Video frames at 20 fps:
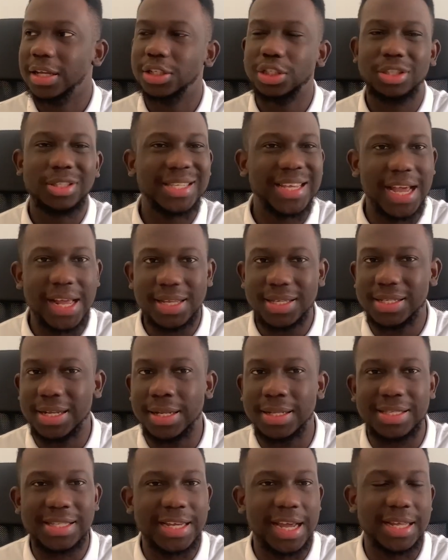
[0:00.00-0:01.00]
test
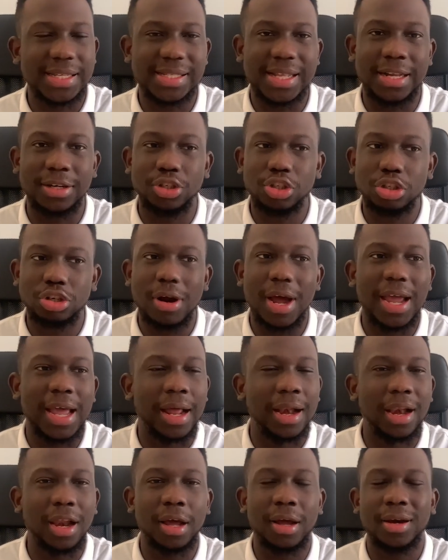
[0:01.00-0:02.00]
and try
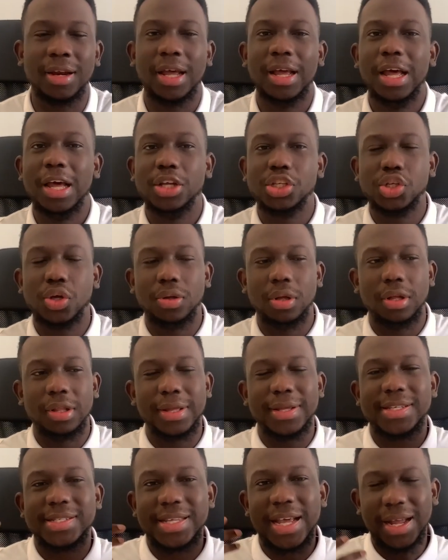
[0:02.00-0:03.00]
and learn. So the
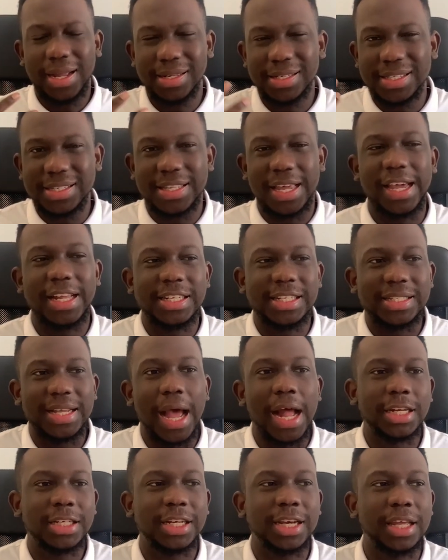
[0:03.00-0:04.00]
second stage
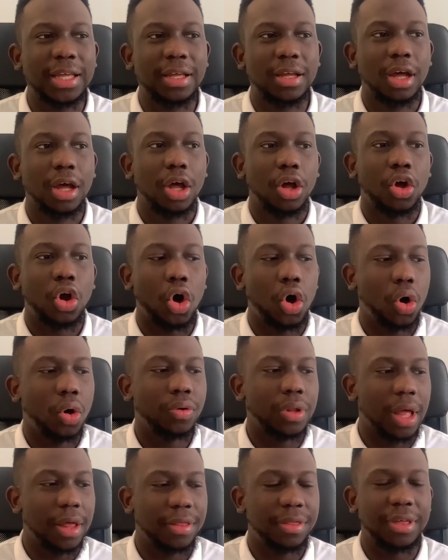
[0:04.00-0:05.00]
actually
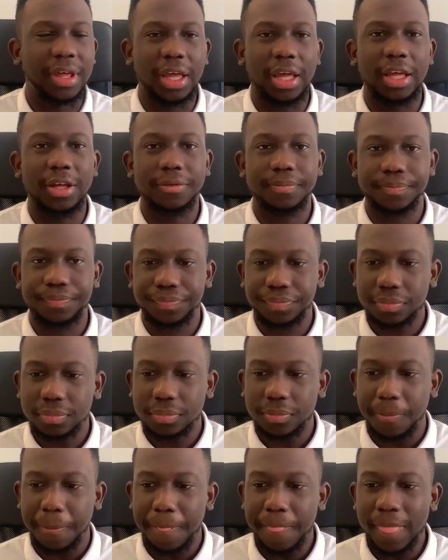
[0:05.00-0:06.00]
called the
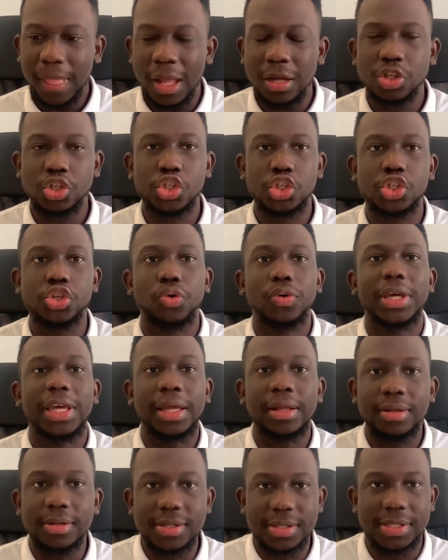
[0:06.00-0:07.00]

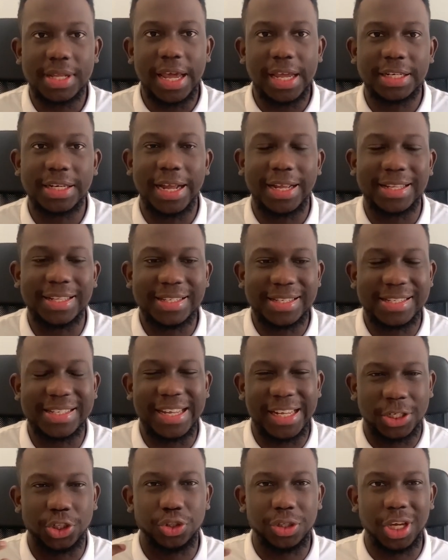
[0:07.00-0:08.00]
soaking stage. Like, this
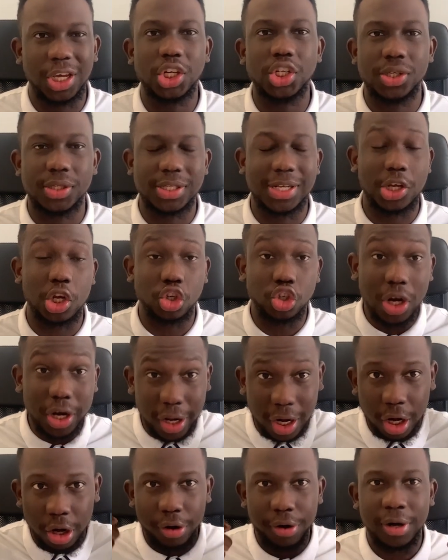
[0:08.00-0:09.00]
is education. So you're trying to
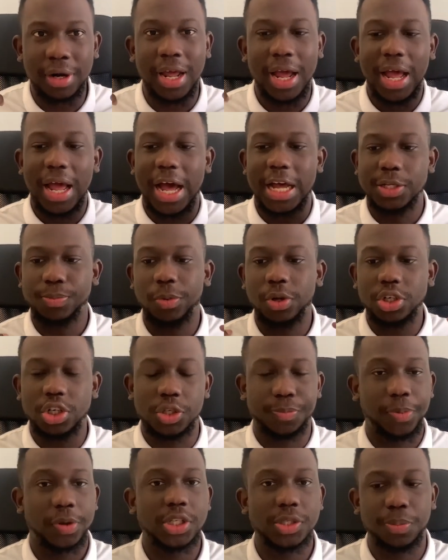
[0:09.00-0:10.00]
learn as much as
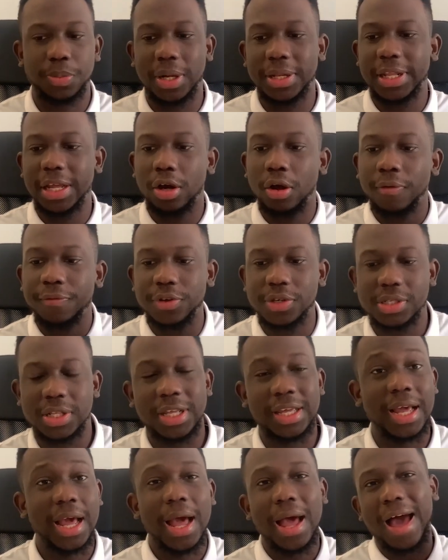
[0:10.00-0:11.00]
possible. And then
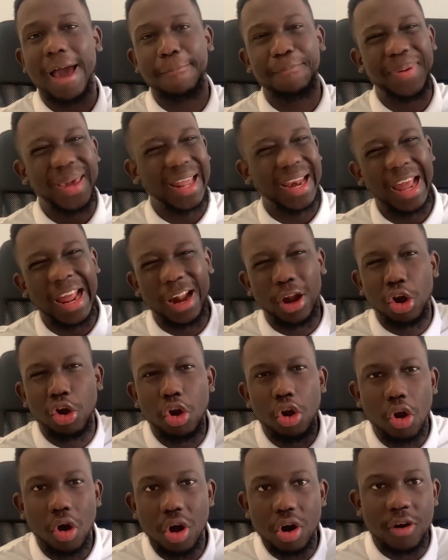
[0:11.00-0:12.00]
obviously I paid a
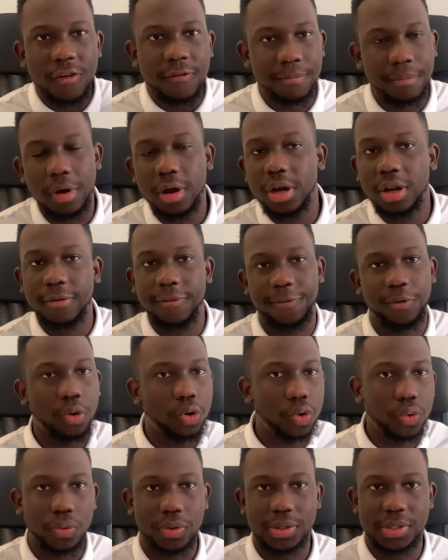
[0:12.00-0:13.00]
lot of money for
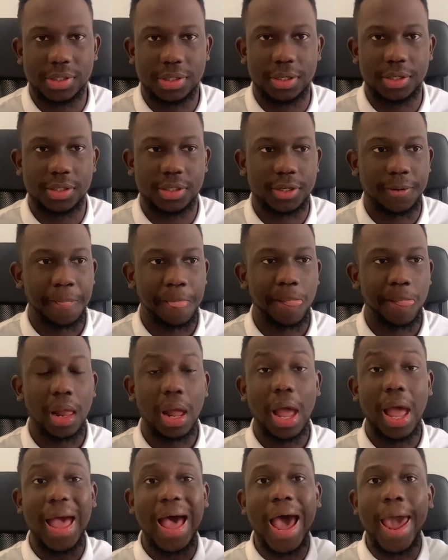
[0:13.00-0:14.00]
courses.
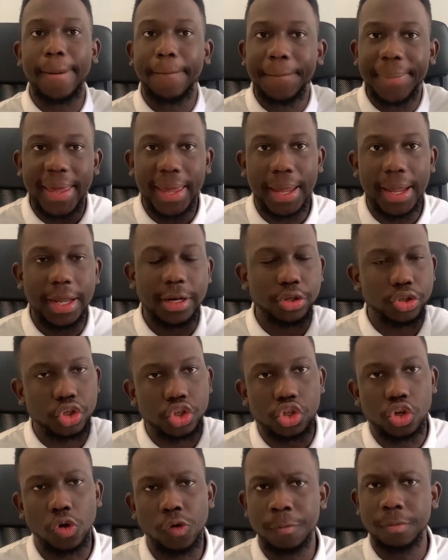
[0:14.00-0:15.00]
I paid
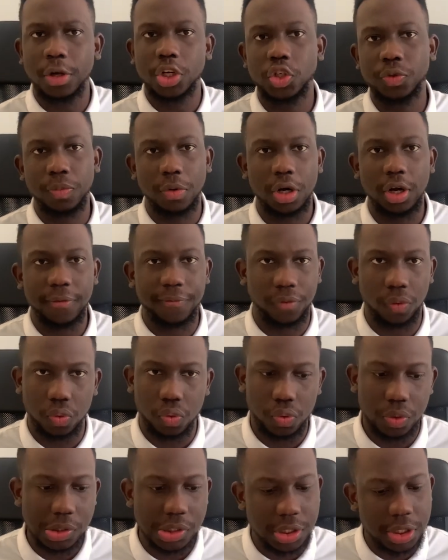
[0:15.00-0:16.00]
so much money for
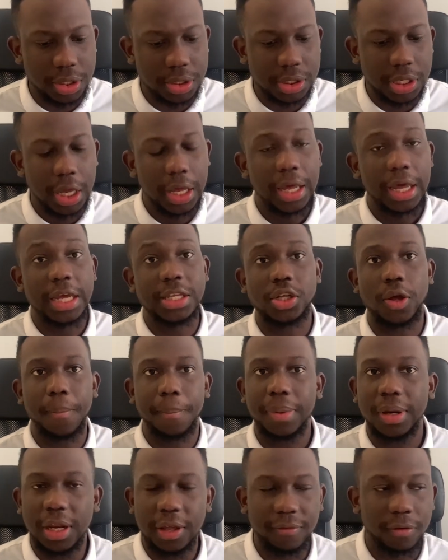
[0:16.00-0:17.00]
courses. It's
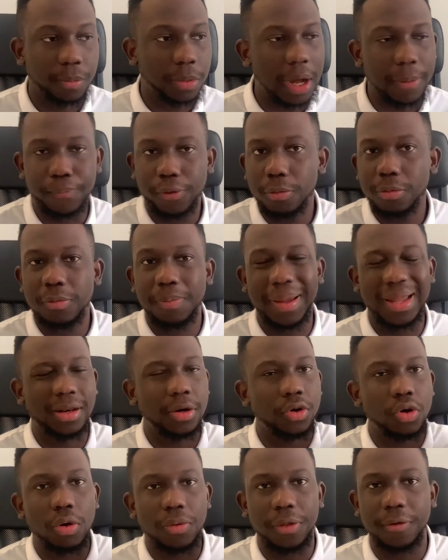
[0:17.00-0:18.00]
unbelievable. I probably paid
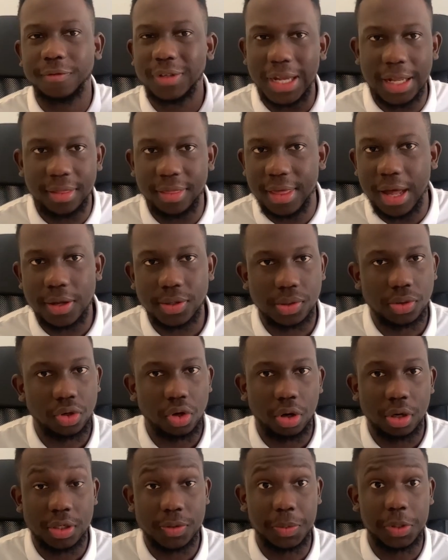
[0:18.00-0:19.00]
north of
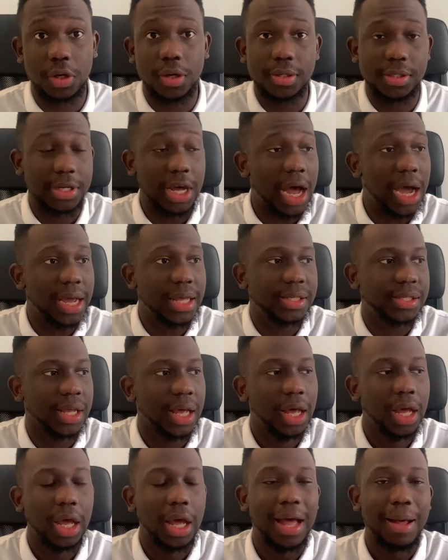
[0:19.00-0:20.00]
$10,000 because, guys,
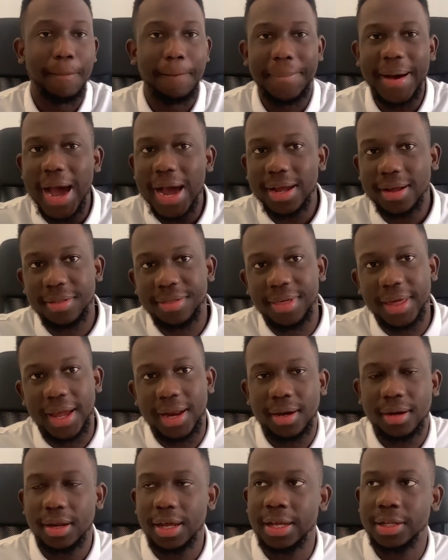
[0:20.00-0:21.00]
back
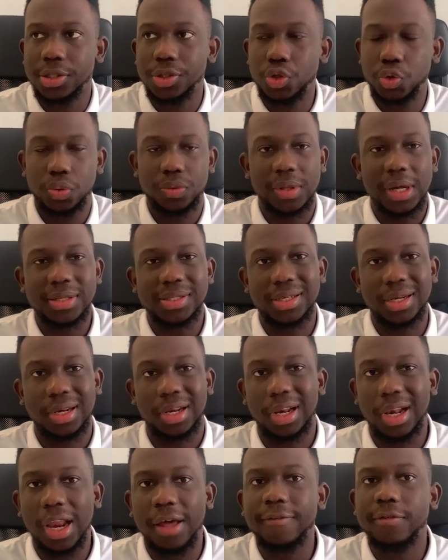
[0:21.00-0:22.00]
then in
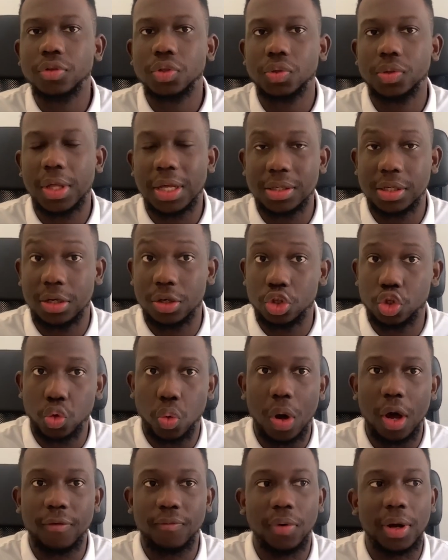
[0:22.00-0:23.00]
2011,
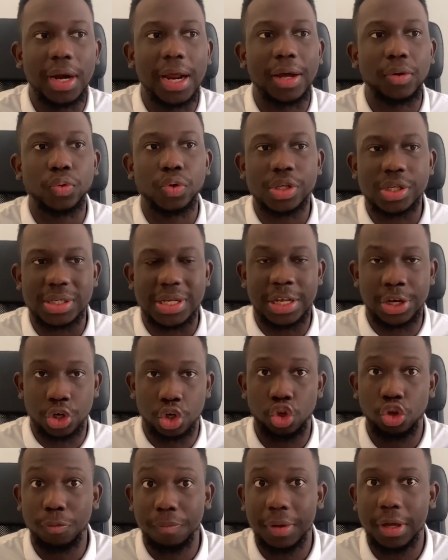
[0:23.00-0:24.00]
2012, when I was a
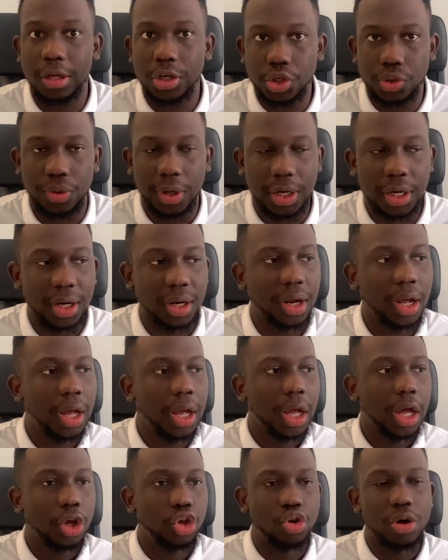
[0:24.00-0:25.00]
newbie trader,
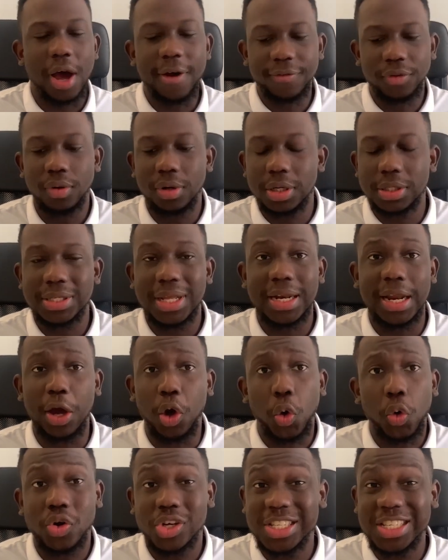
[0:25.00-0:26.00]
you have to understand that
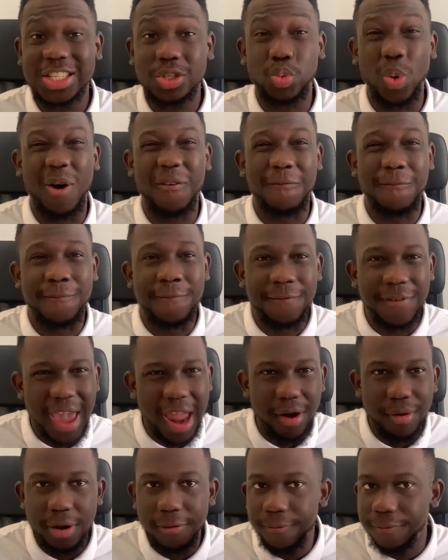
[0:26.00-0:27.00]
courses were
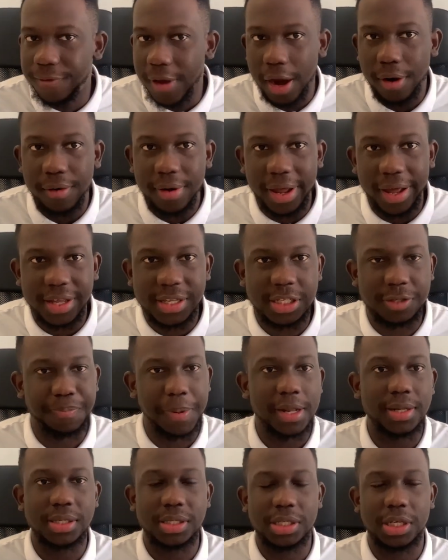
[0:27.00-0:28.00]
very, very
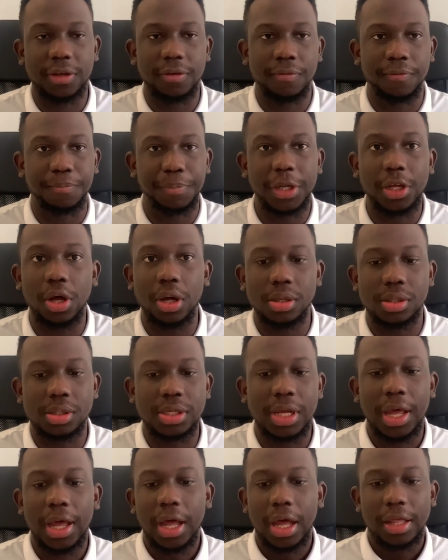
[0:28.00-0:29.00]
expensive because
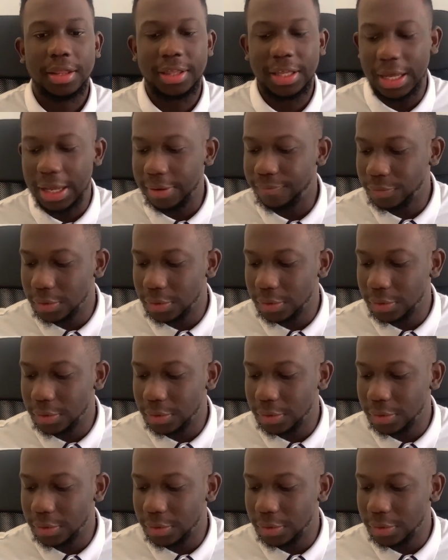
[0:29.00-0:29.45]
the